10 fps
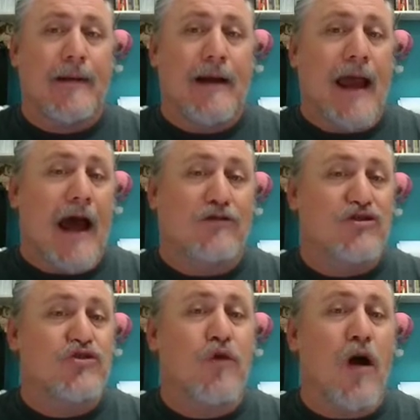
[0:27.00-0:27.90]
how
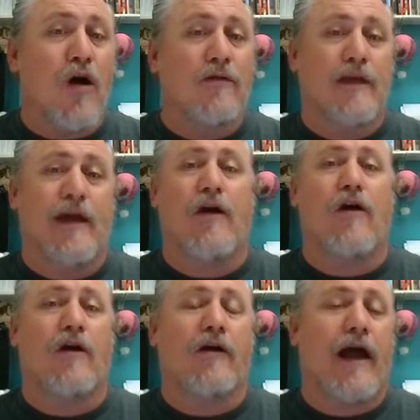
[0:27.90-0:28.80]
strong they
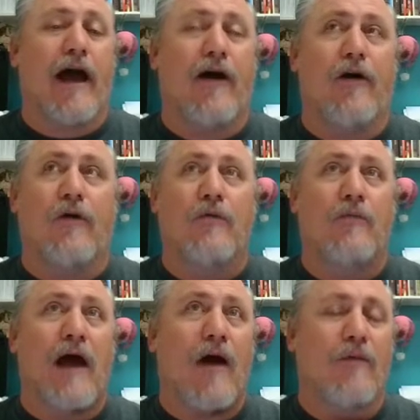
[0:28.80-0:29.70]
are, how
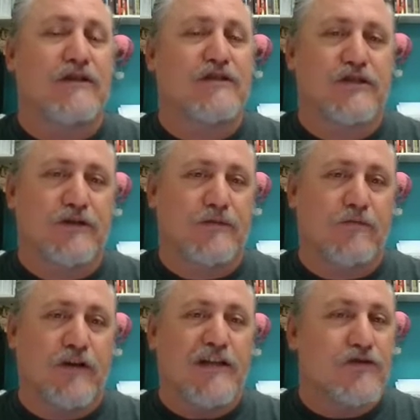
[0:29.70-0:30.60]
much
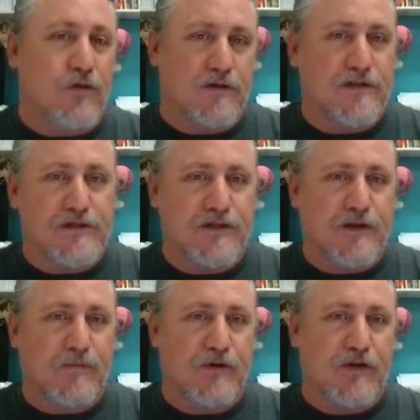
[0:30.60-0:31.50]
resources you
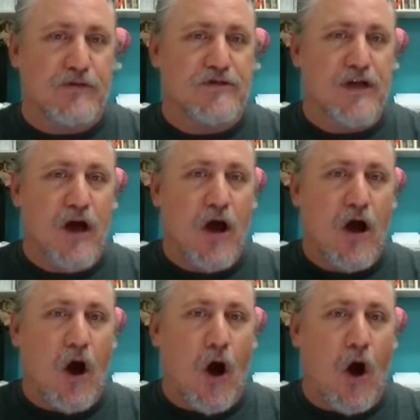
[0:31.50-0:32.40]
can produce.
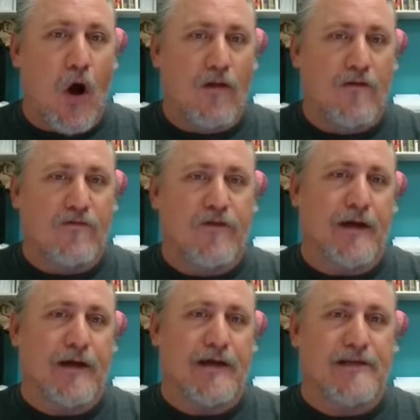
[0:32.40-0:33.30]
All of
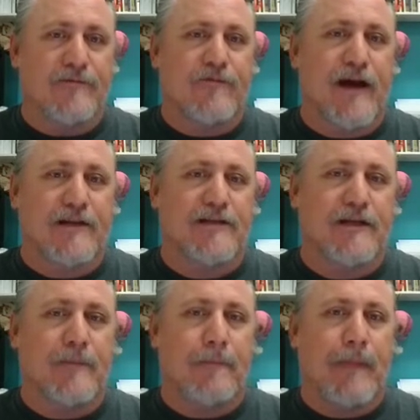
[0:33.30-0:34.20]
it is
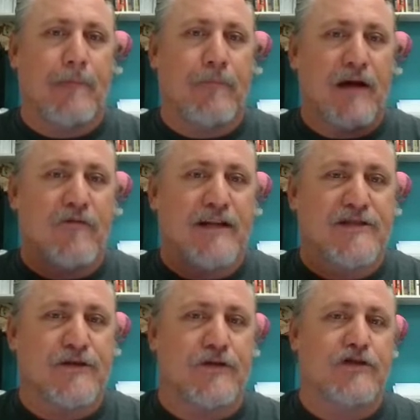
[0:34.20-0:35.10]
affected by
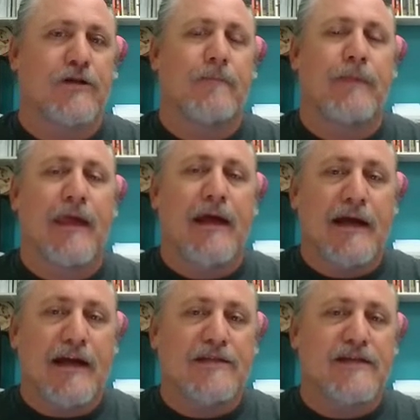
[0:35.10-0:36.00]
research.
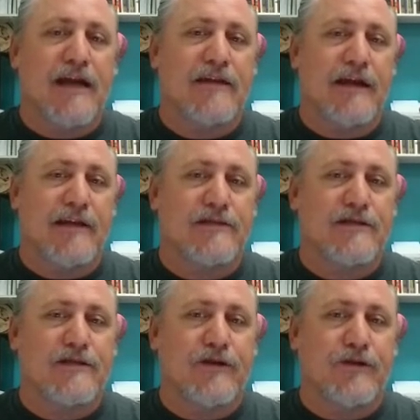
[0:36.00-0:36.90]
Inside the
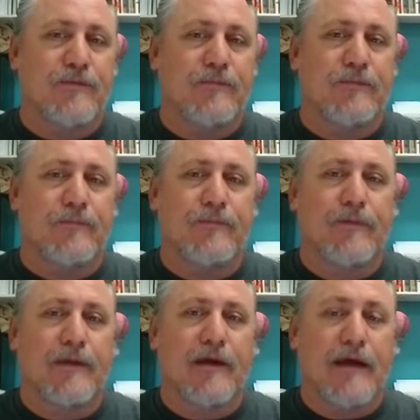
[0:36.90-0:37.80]
Institute
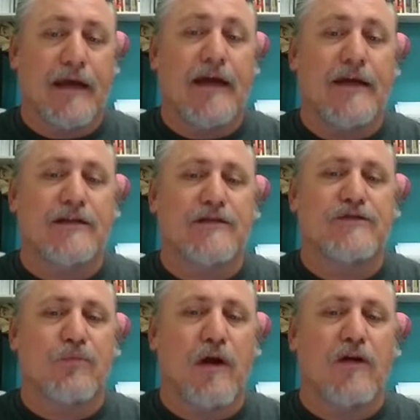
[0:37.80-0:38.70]

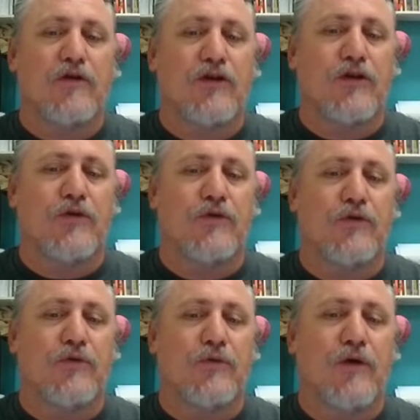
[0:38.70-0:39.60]
is where
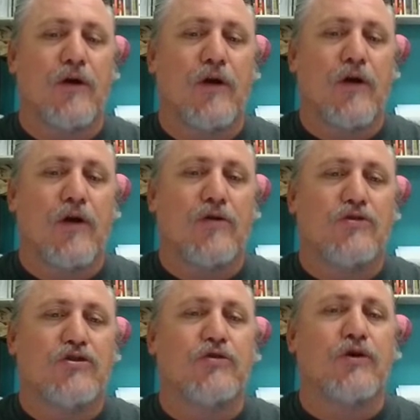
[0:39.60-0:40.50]
you
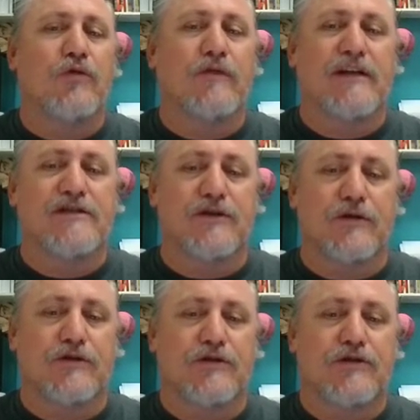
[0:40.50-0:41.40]
do your
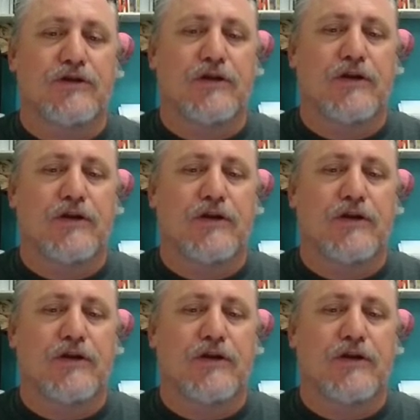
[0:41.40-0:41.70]
research.